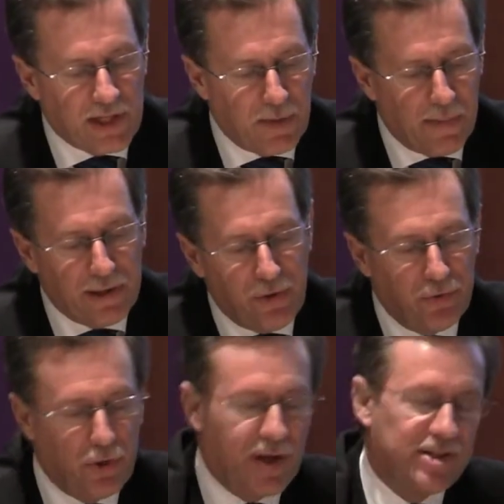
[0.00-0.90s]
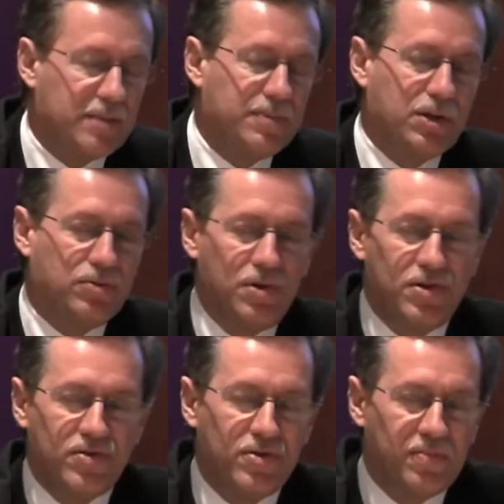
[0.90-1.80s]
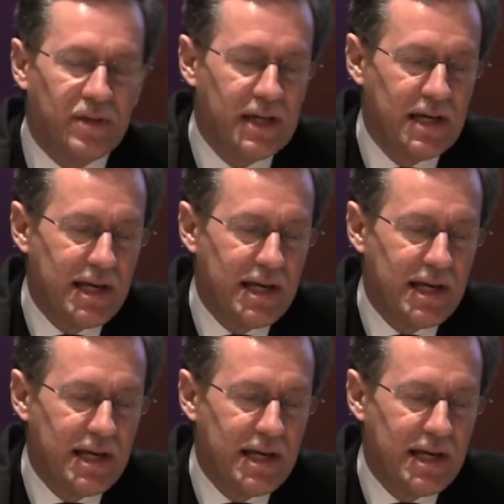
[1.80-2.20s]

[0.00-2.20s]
It's about not accepting criticism.